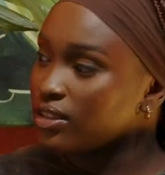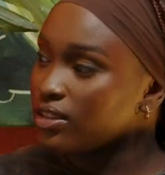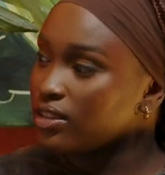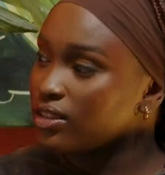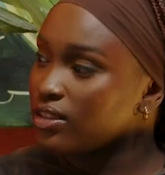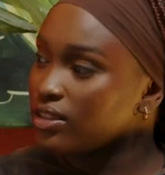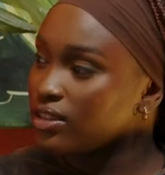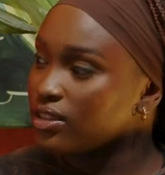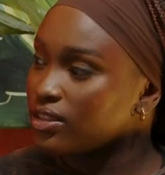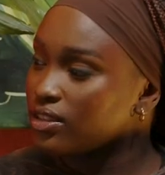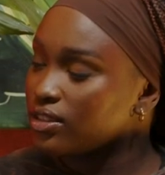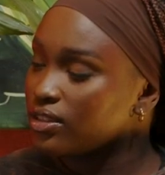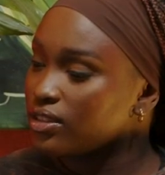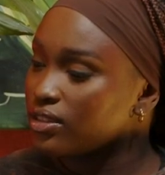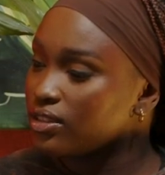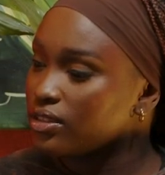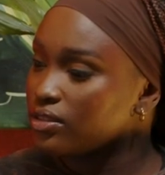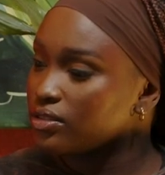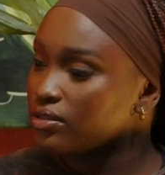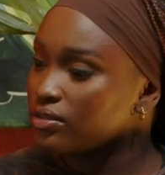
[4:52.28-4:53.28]

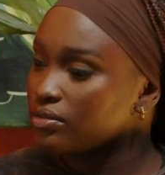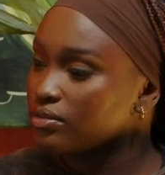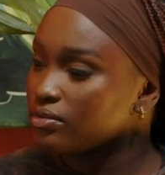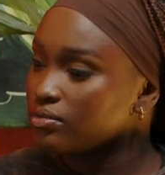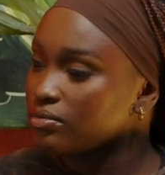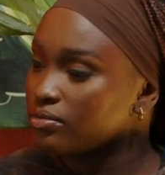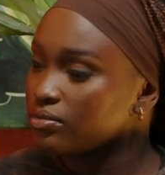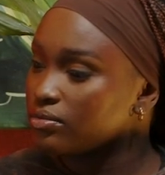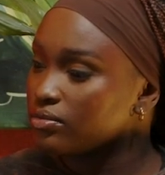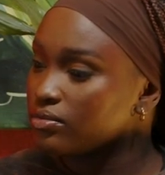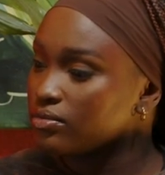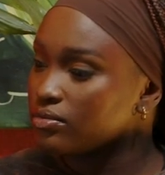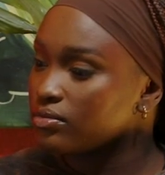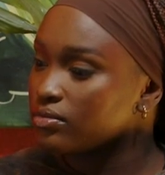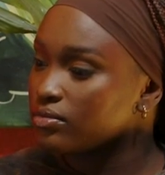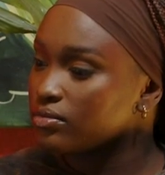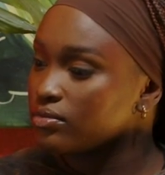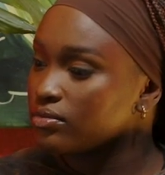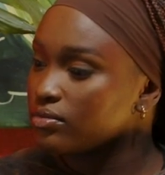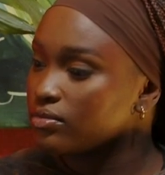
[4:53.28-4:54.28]

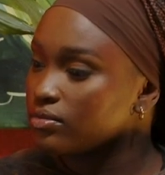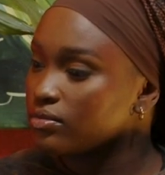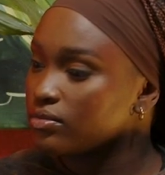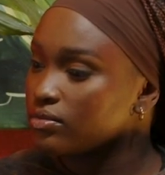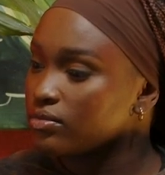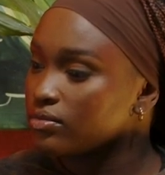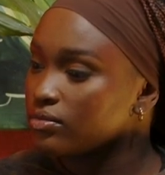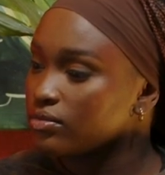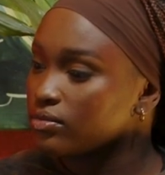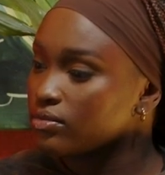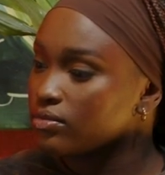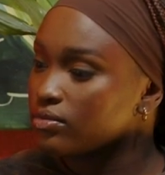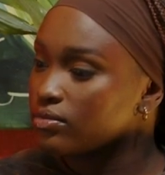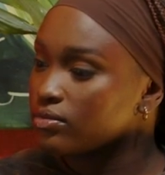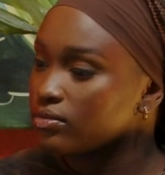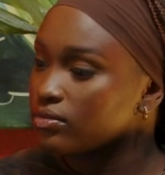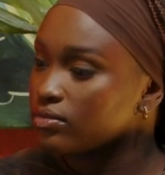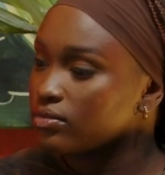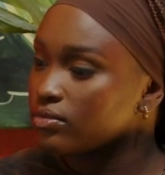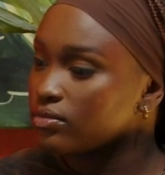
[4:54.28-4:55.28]

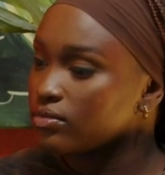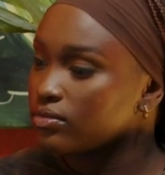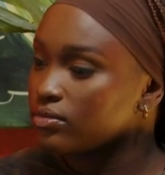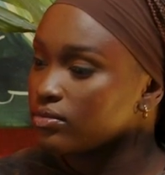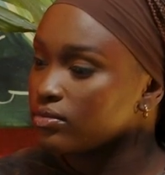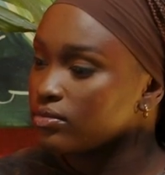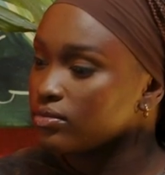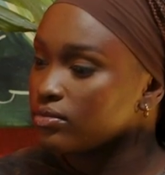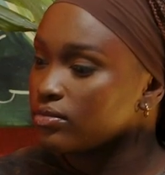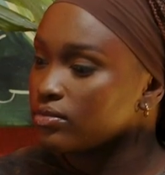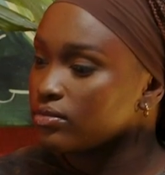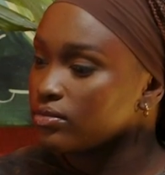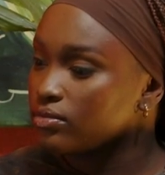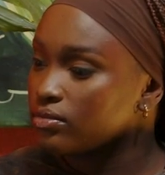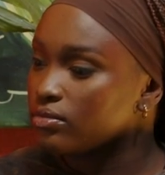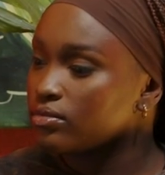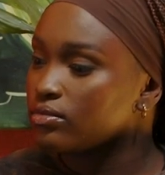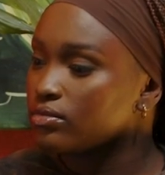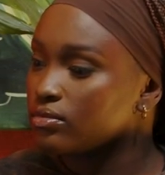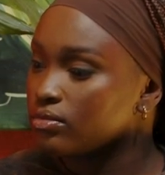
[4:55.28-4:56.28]

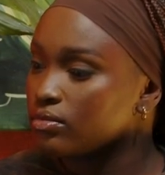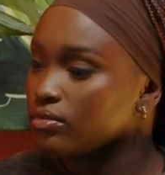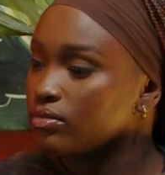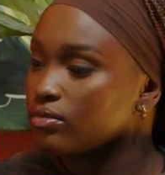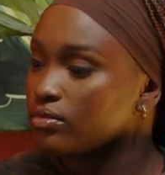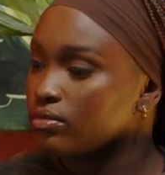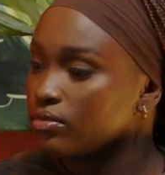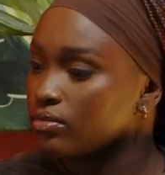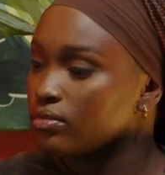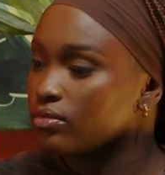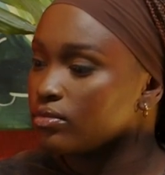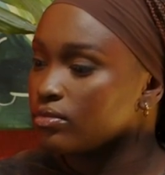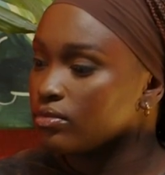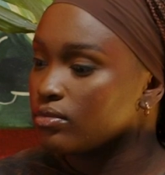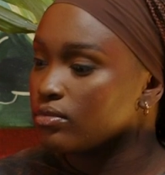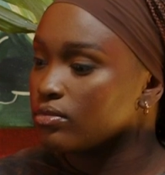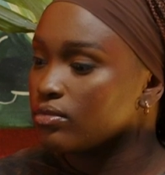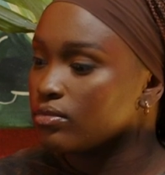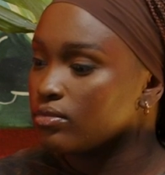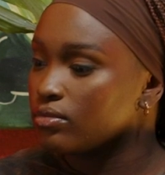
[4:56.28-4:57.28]

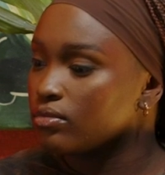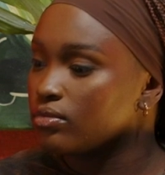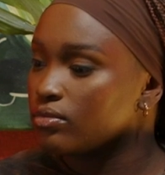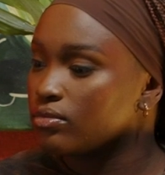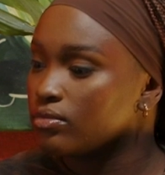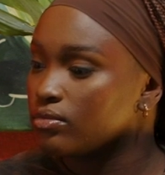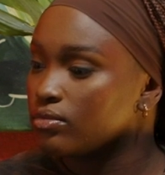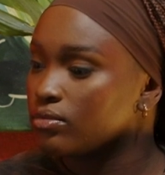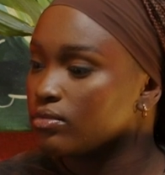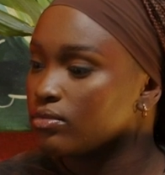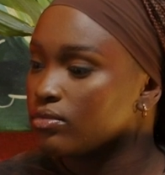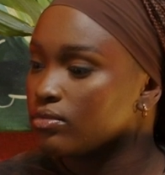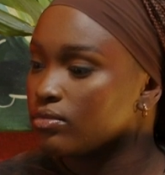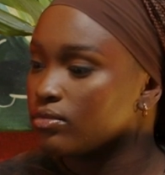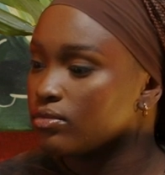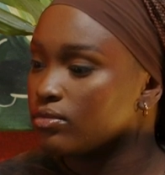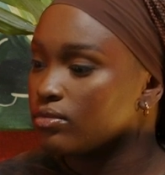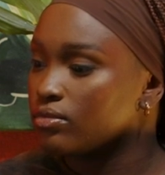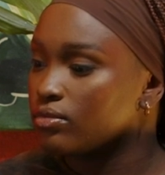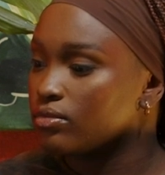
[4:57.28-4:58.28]

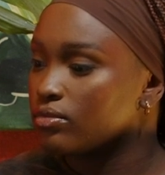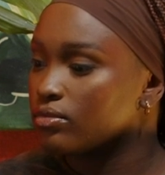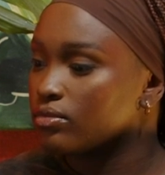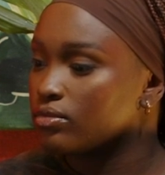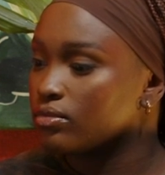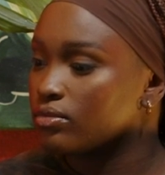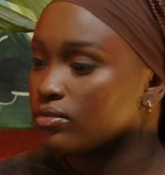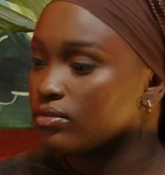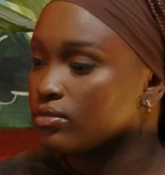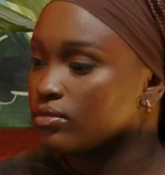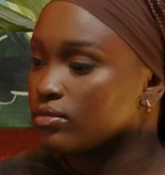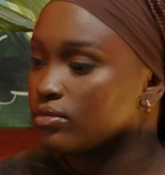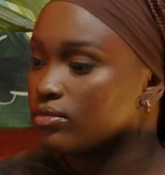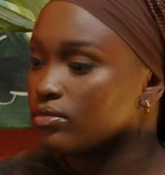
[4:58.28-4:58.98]
(not speaking)